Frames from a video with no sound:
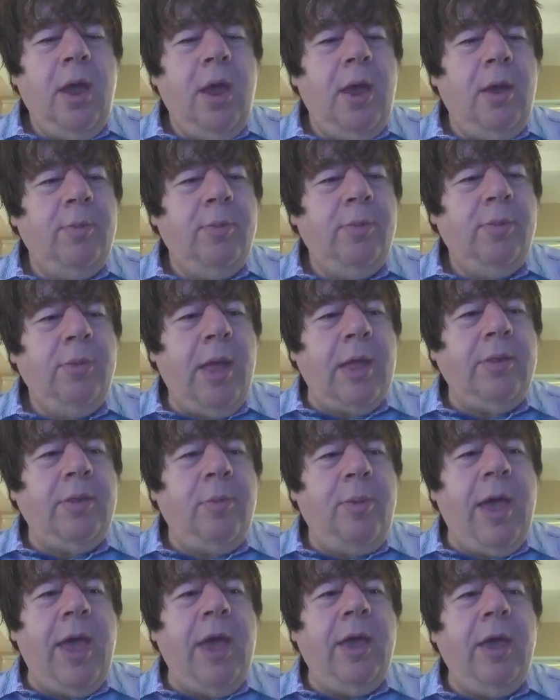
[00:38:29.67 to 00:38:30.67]

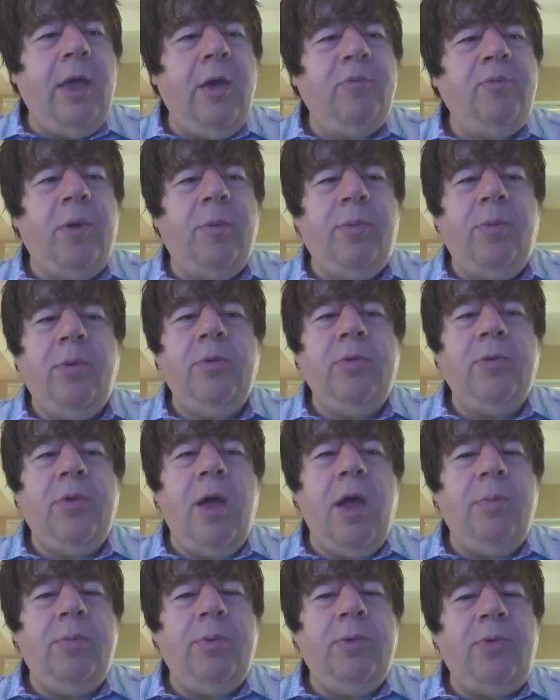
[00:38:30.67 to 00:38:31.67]
and the pay of people whose
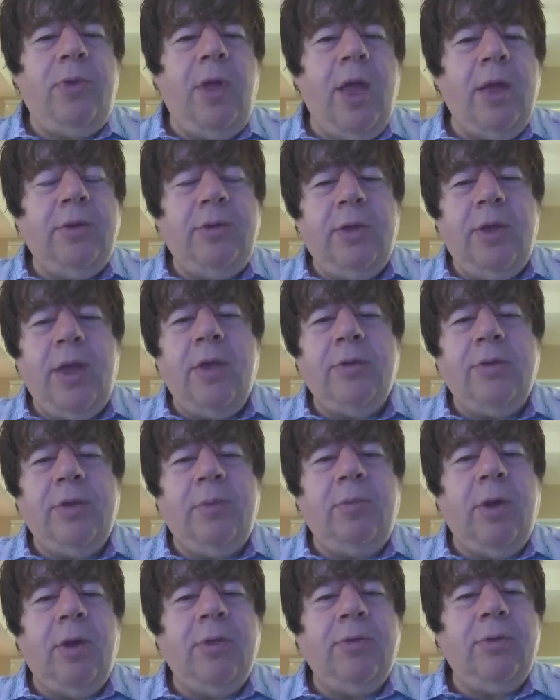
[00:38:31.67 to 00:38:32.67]
comp is tied to
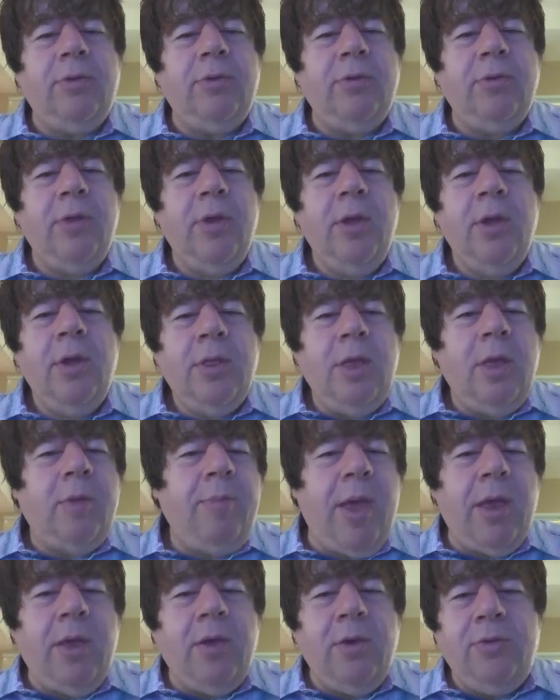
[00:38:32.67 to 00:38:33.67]
asset prices,
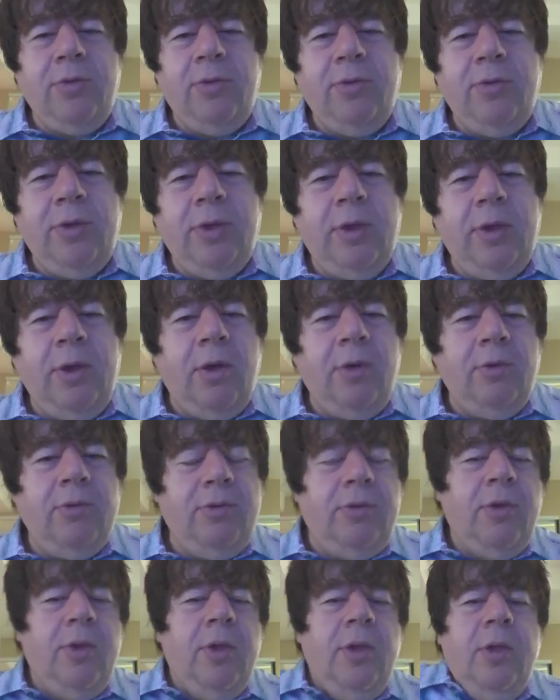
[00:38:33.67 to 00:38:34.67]
like bankers and
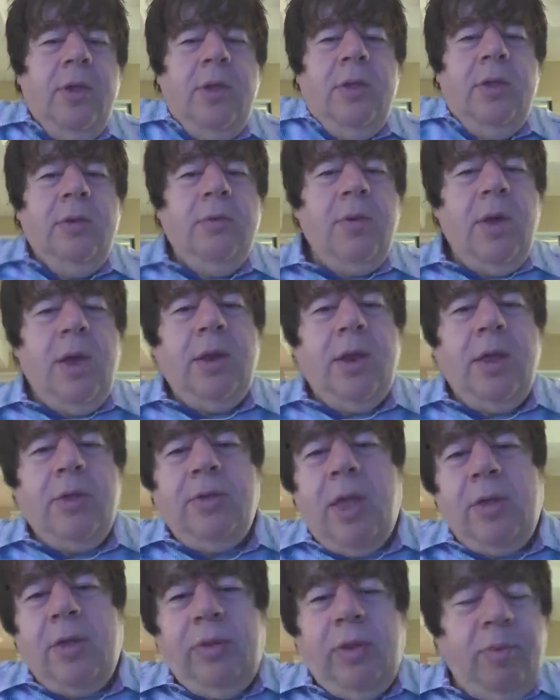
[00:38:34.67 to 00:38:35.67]
CEOs, right?
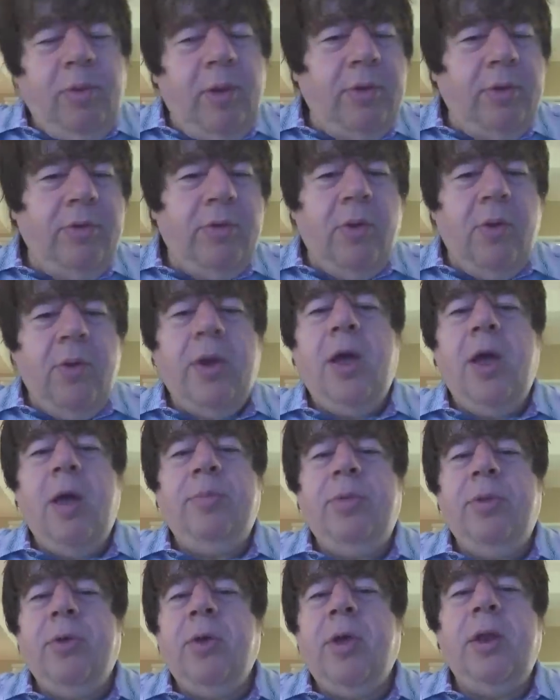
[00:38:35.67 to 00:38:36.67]
As asset prices going
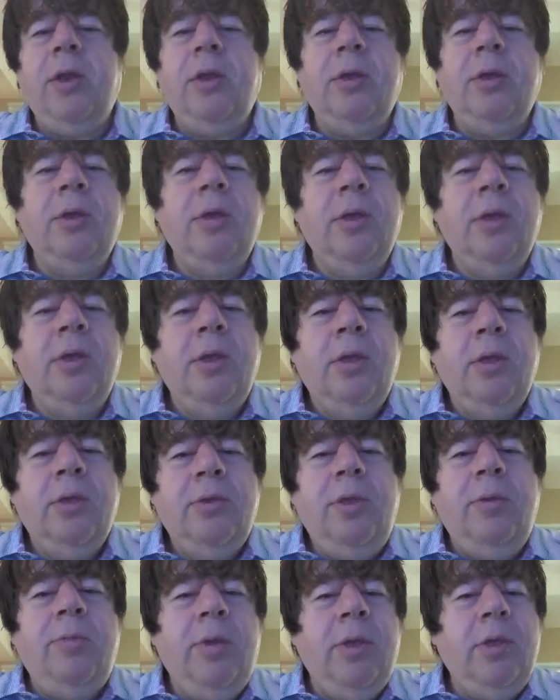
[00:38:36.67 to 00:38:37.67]
up, they're getting
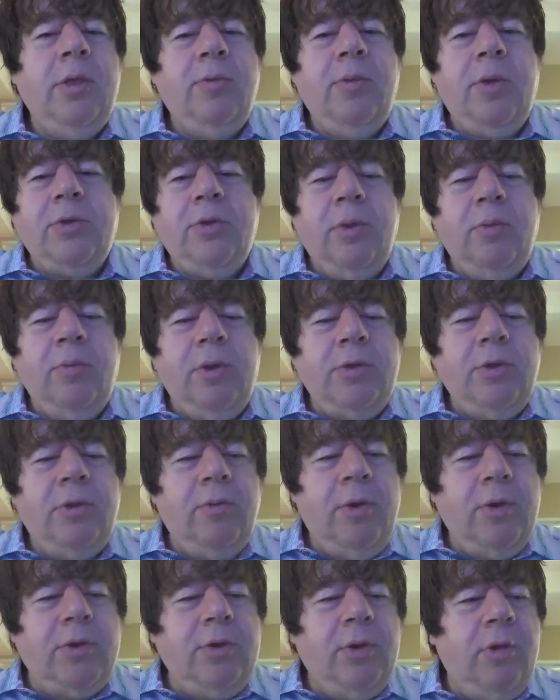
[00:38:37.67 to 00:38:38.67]
seemingly richer and richer
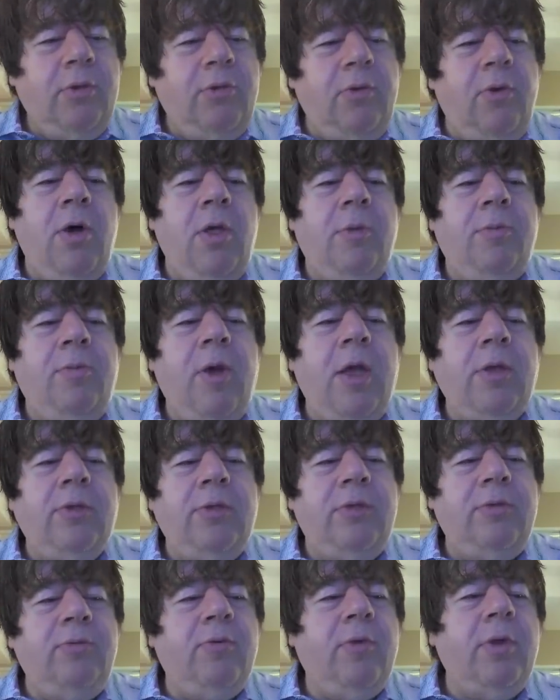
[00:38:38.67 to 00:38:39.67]
and richer. It's all a
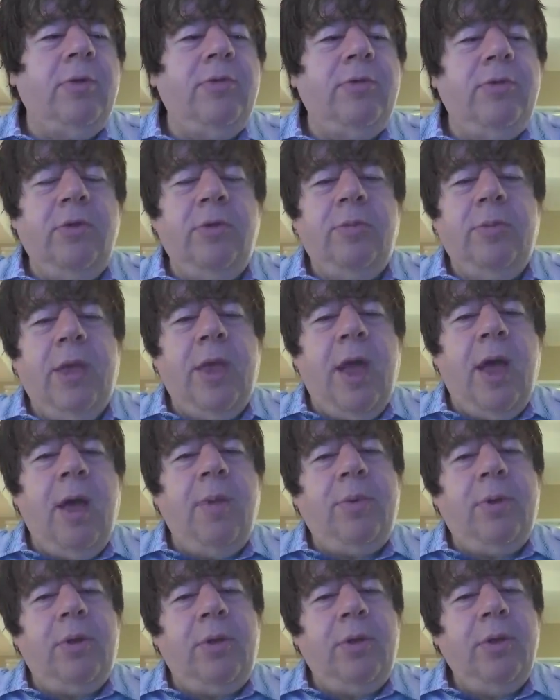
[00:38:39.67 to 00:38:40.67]
process of consuming
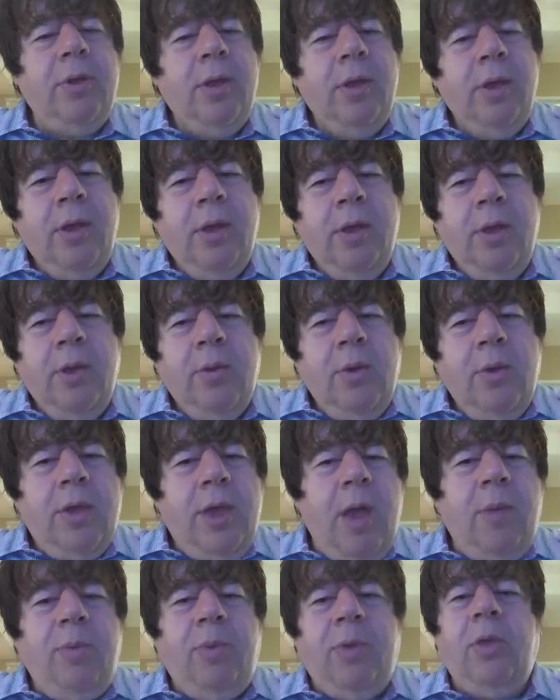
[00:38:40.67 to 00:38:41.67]
capital. Well,
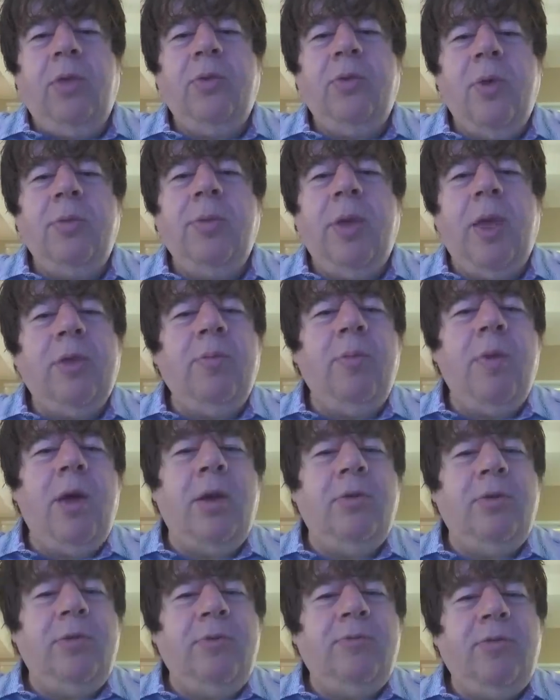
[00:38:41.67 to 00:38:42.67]
capital is what makes
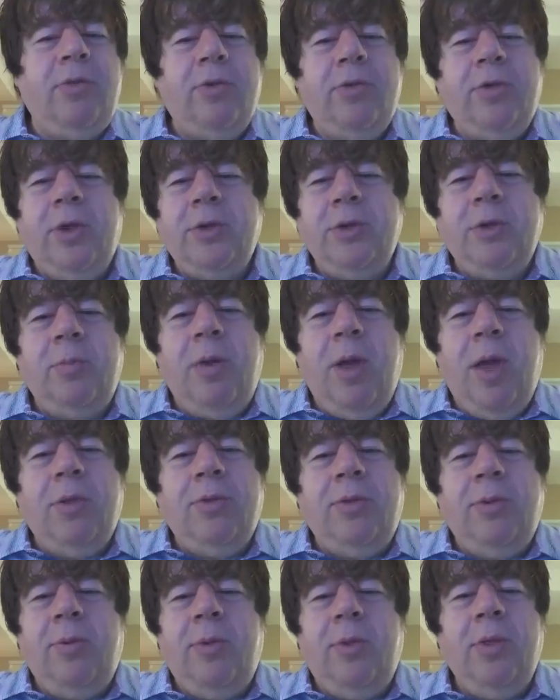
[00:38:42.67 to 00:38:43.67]
modern civilization
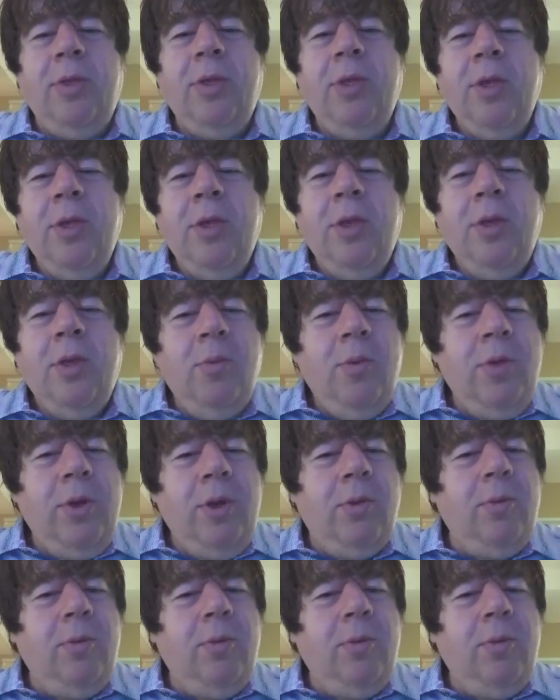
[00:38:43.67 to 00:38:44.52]
possible. We